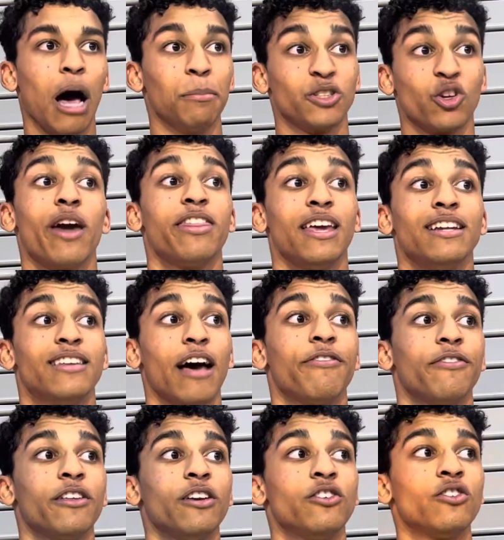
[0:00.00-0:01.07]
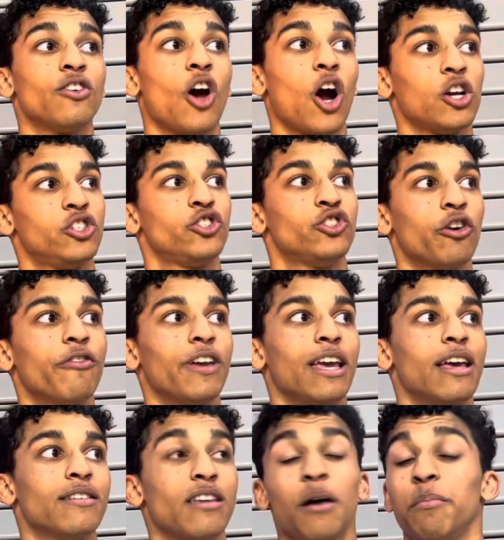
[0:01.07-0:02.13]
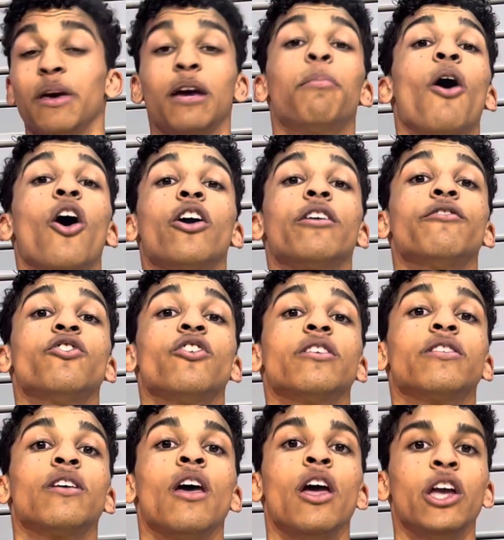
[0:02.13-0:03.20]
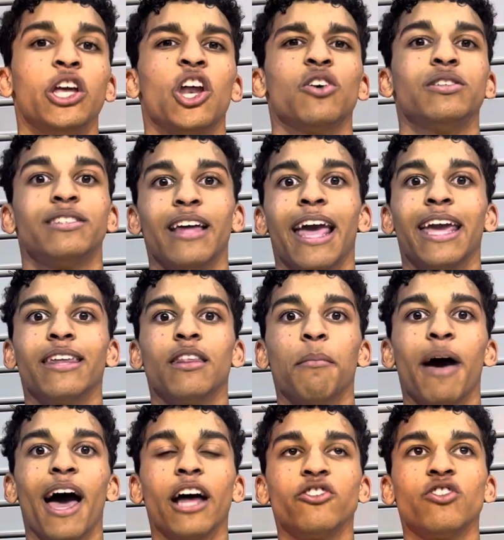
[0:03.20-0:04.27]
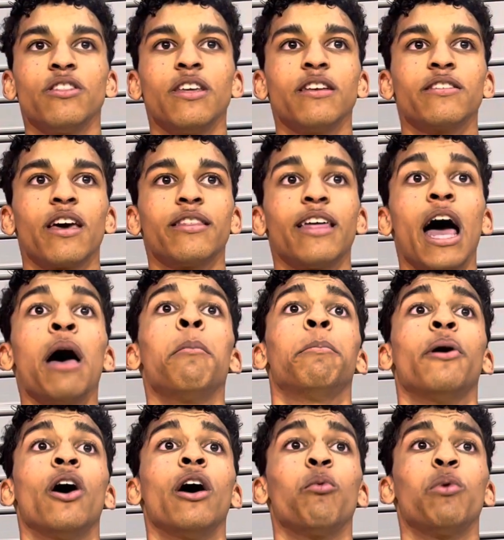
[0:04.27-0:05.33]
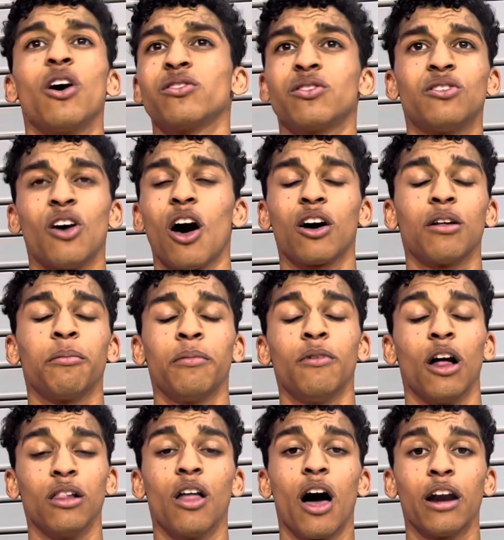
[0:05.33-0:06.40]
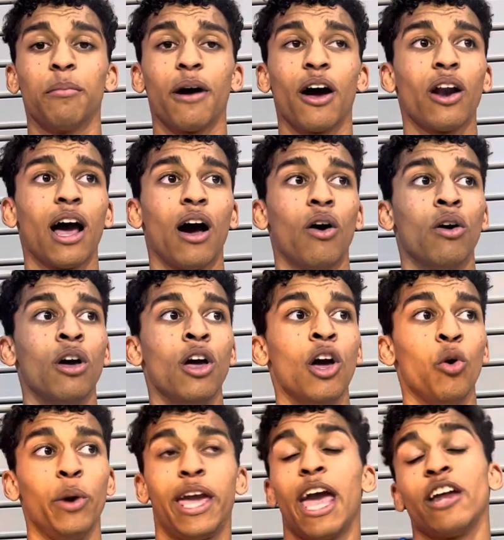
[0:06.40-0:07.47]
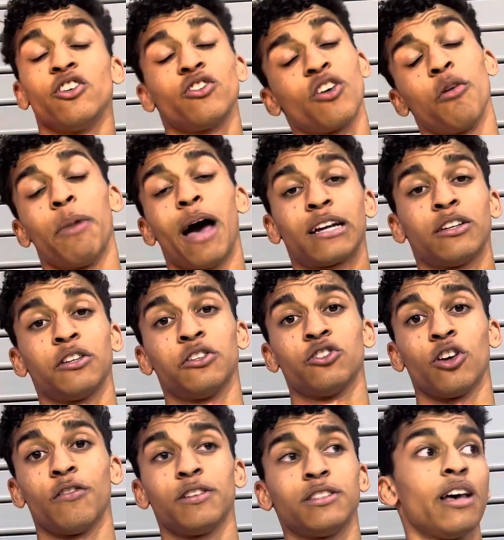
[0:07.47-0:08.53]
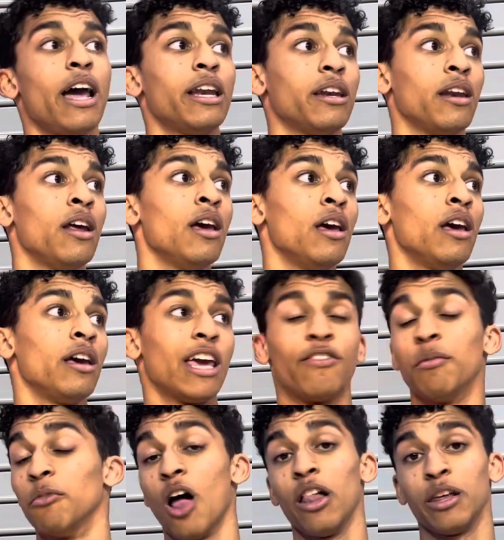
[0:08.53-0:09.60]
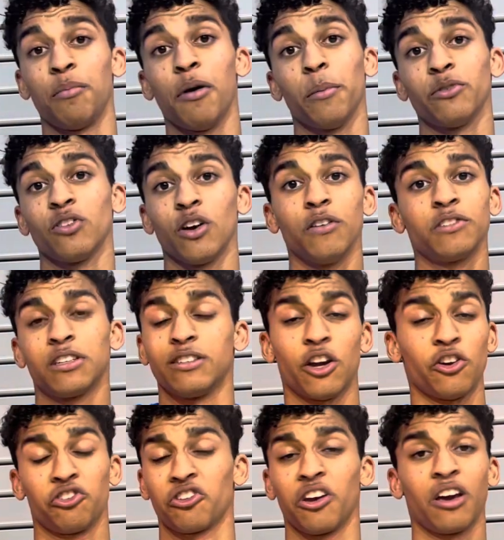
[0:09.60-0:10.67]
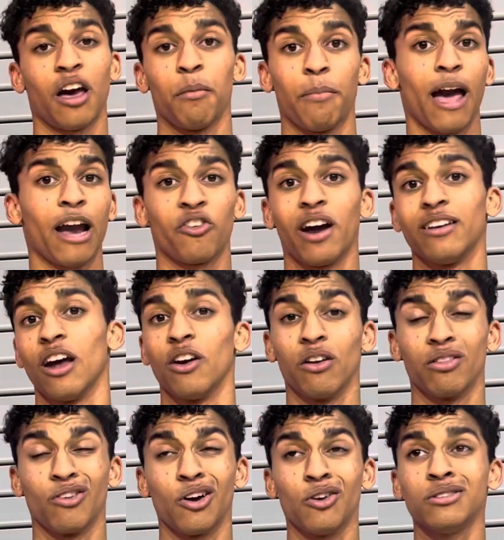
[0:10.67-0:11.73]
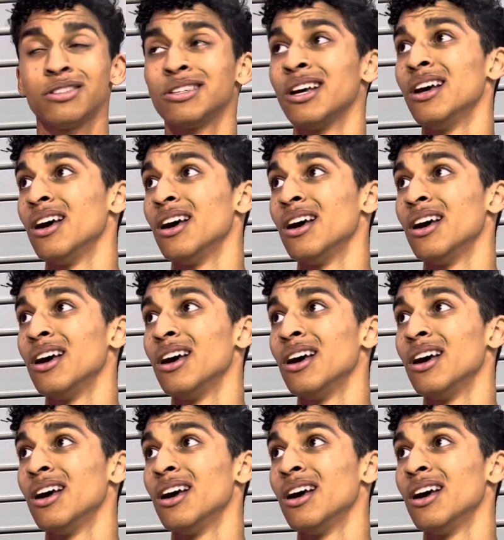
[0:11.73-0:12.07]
So I think definitely serving is a big part of just, you know, staying in the match and things like that. But we also talk a lot about how we can't just go back to the service line and give them lollipop serves because they're just going to come back right down our throats.